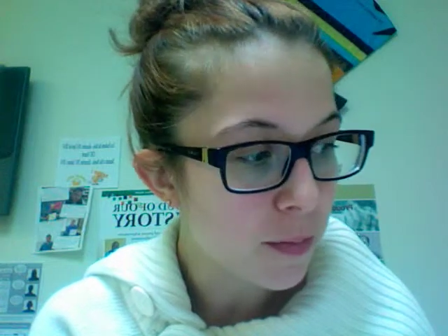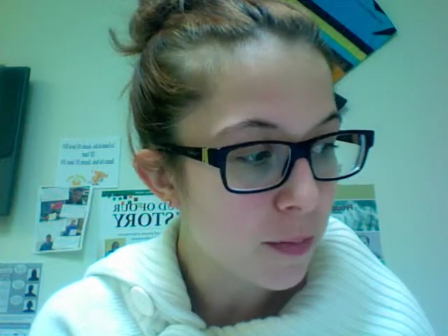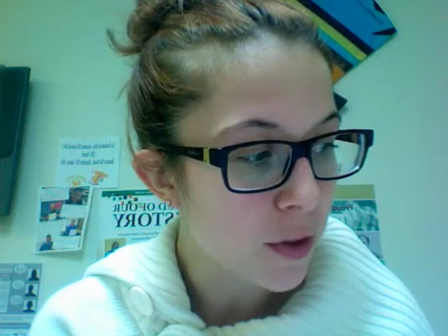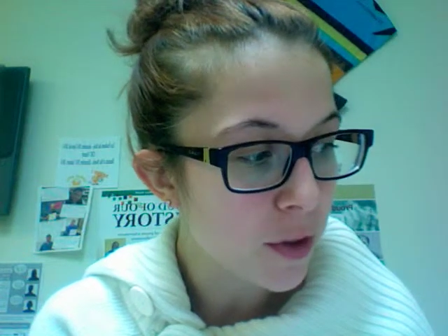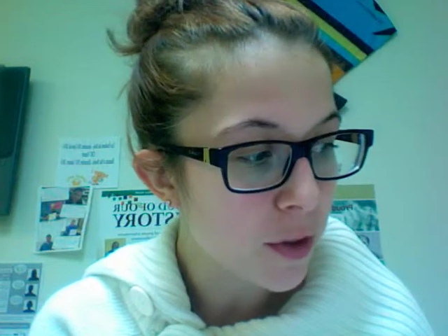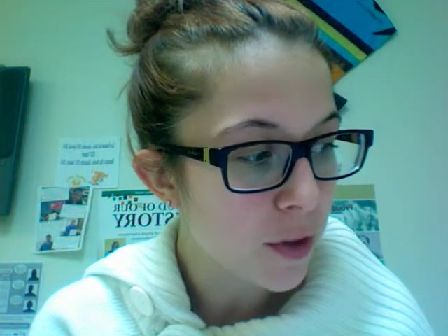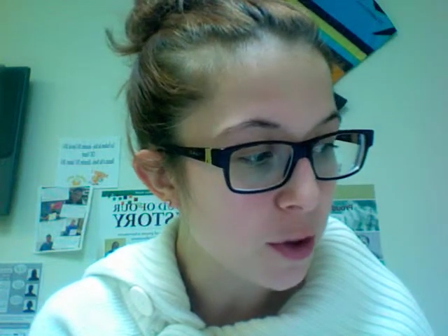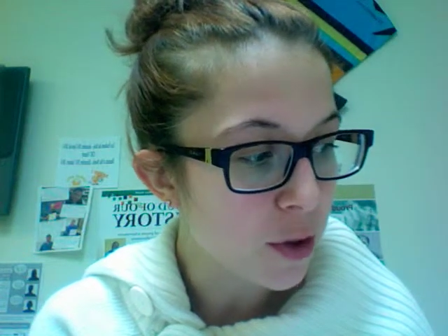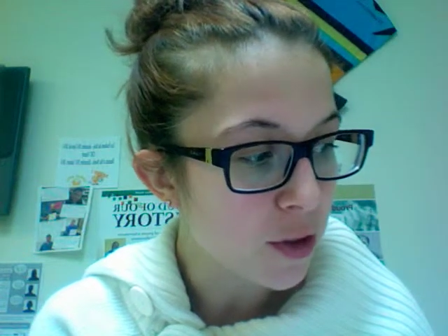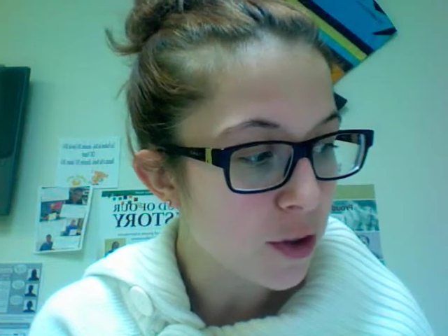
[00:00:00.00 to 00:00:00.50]

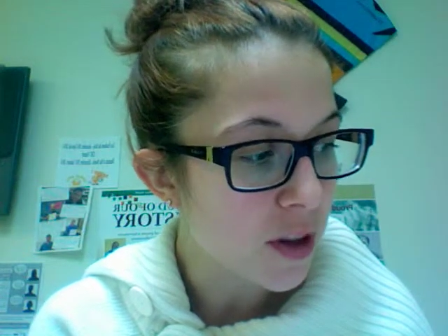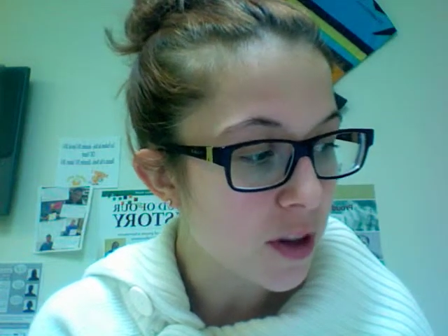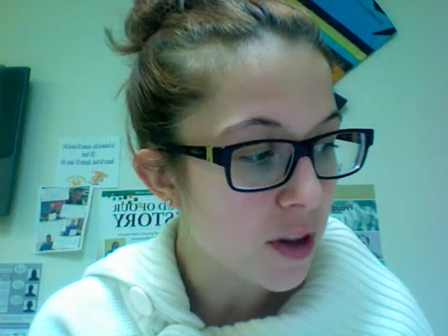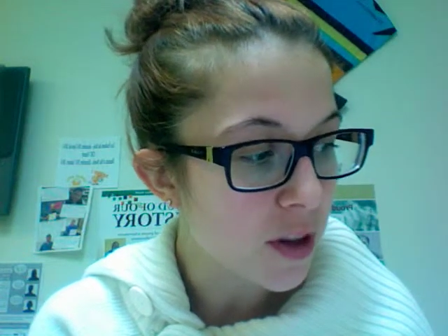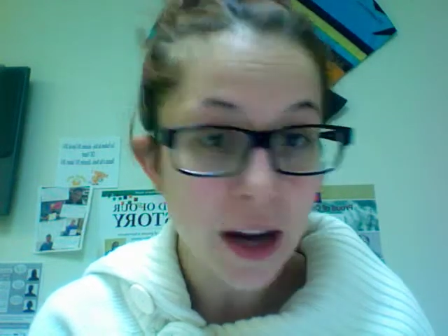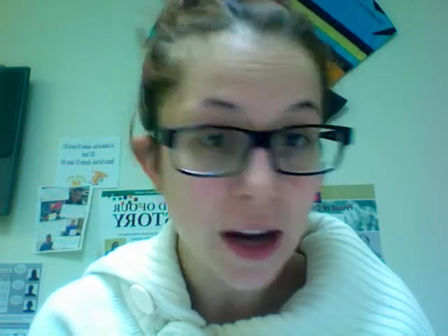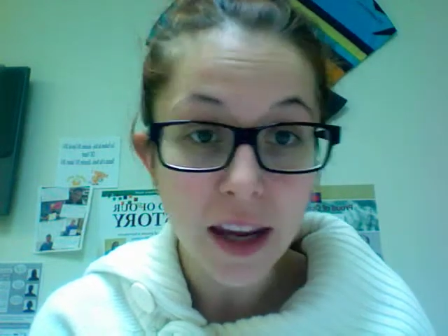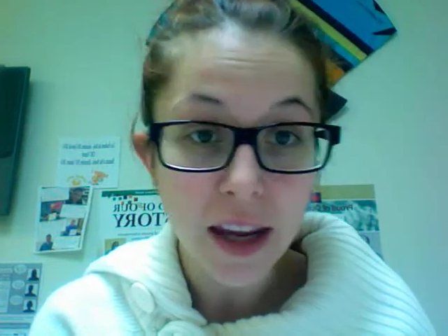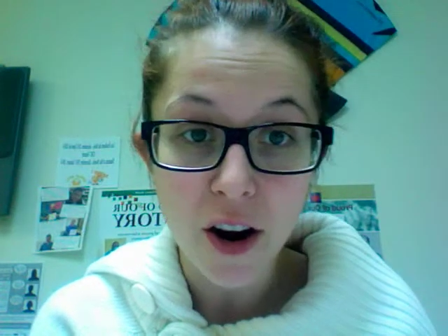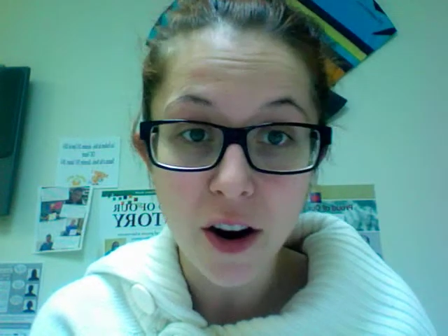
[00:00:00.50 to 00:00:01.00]
there's the
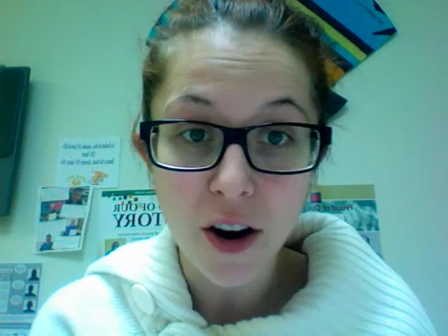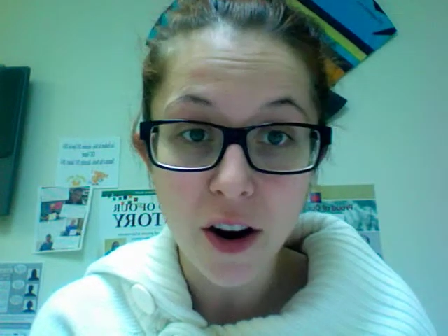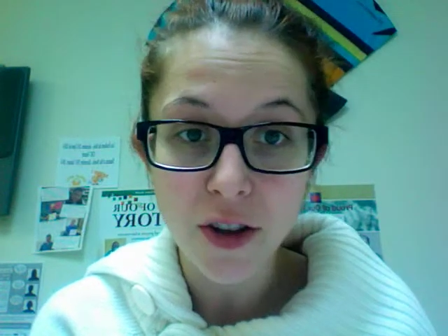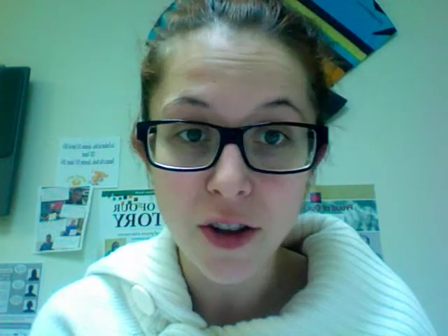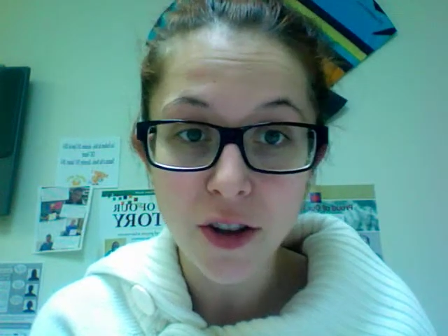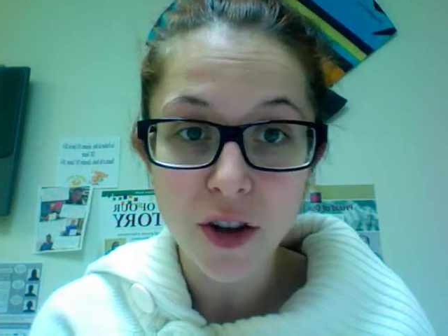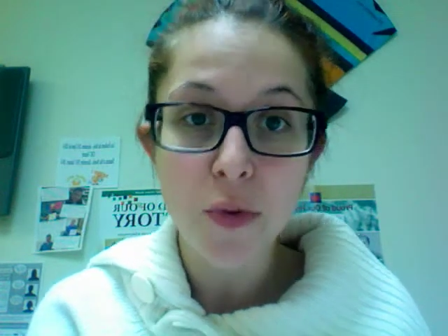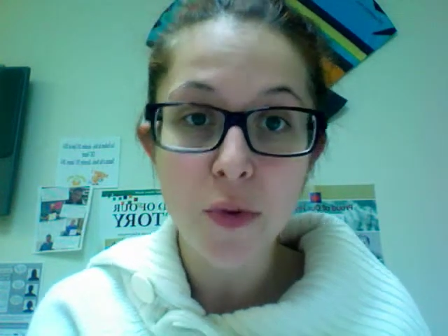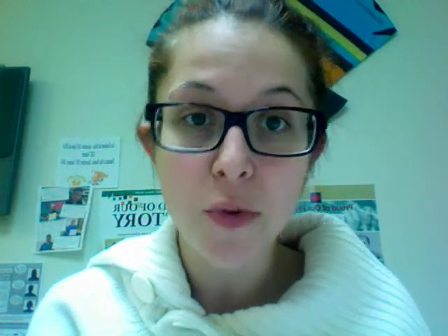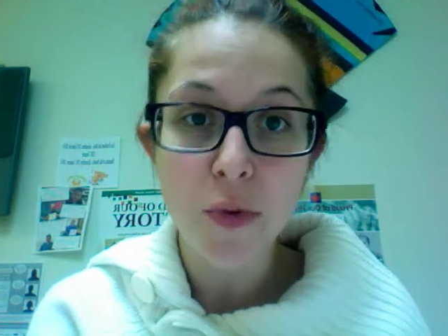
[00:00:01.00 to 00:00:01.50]
main
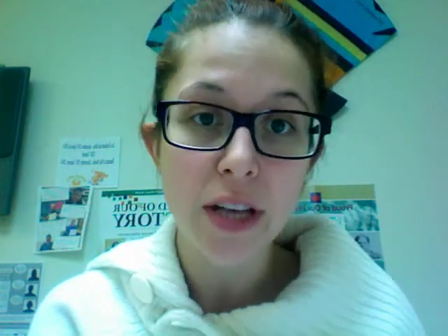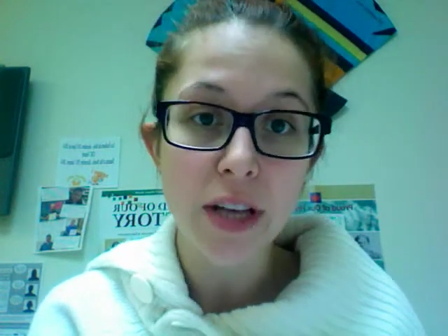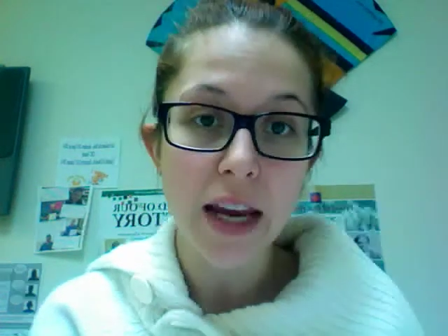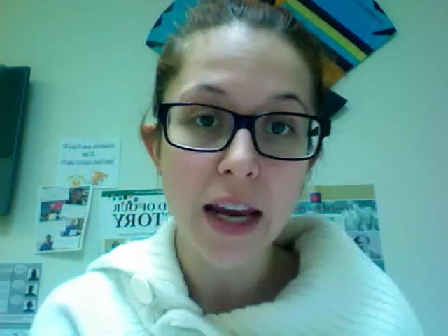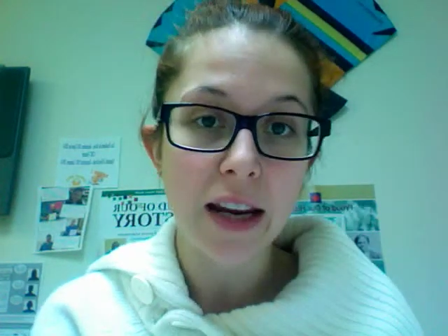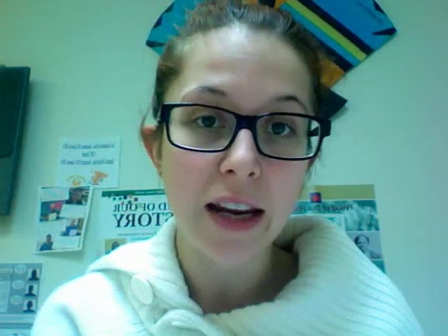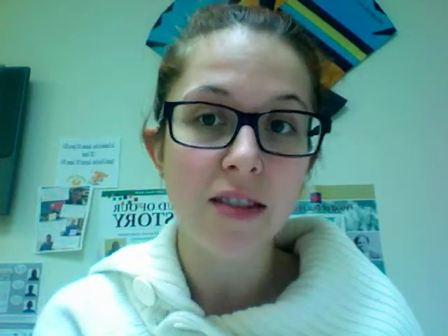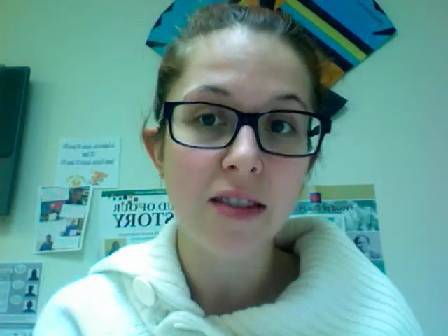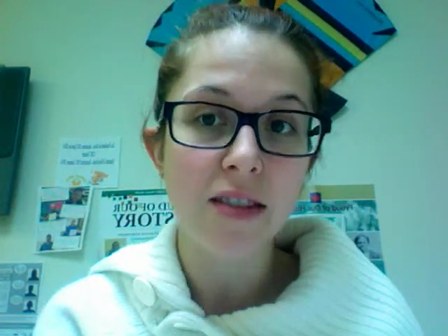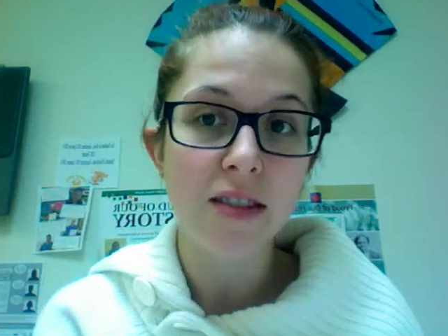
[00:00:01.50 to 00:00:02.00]
character, the
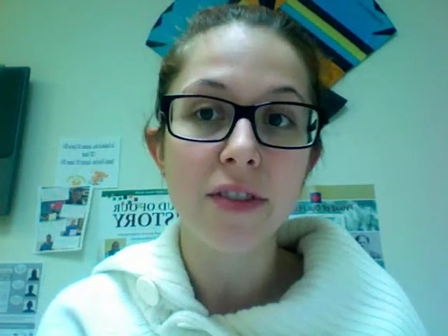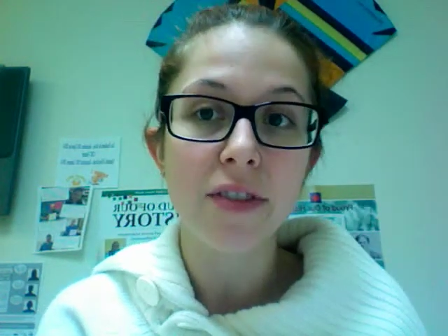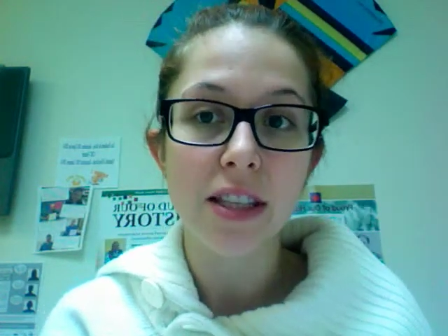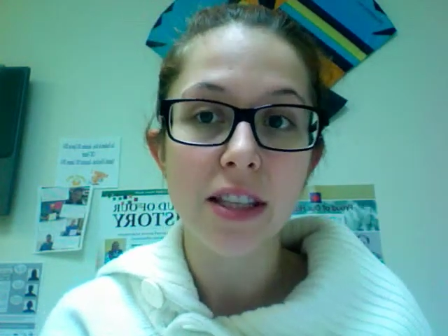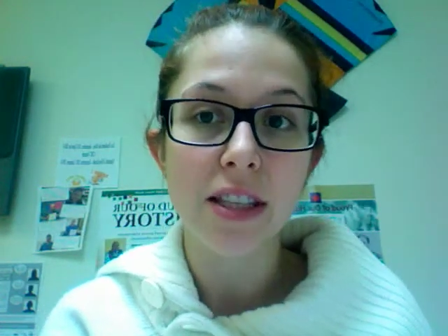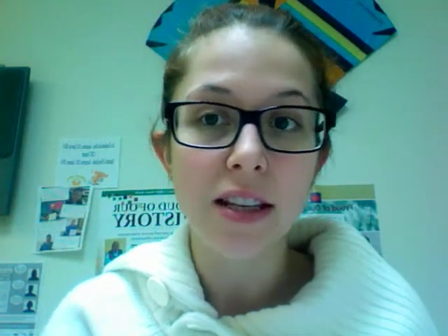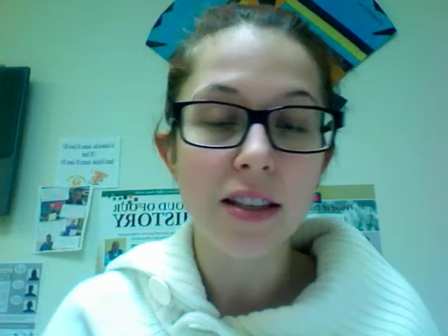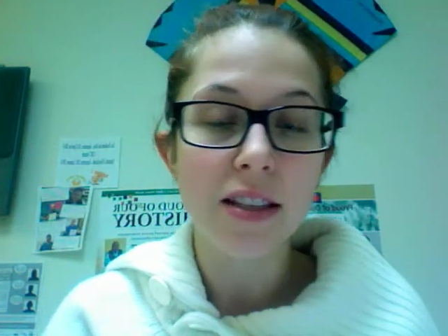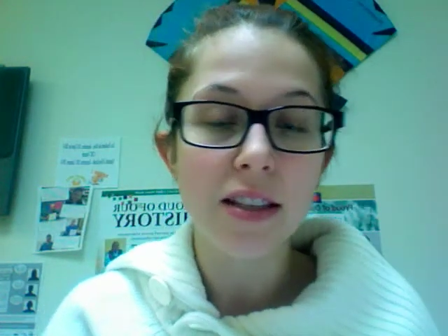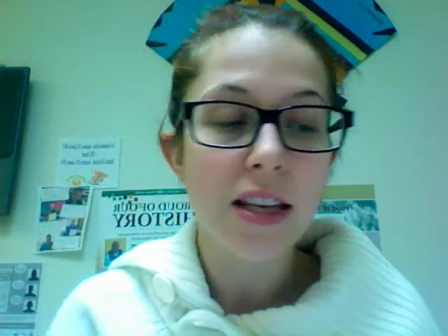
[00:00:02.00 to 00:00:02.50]
protagonist,
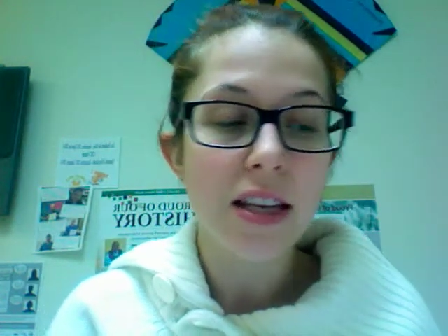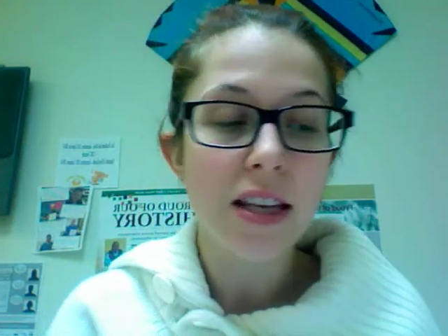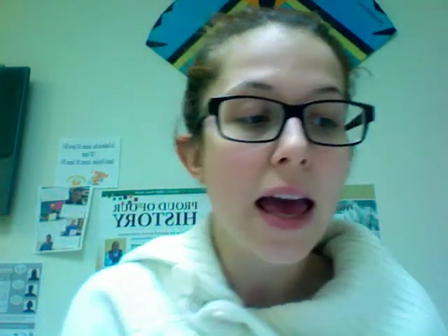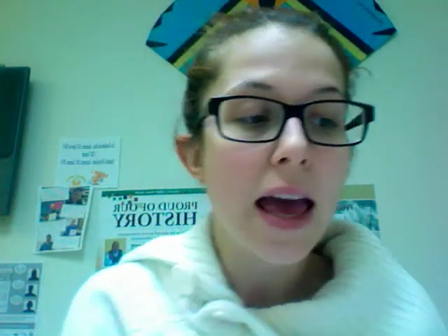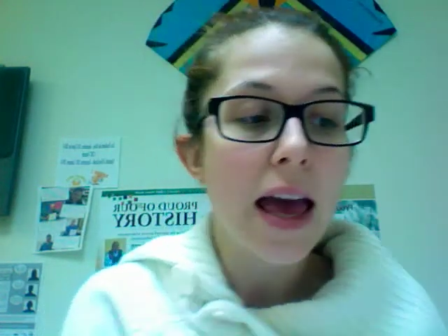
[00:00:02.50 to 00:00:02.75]
Vincent,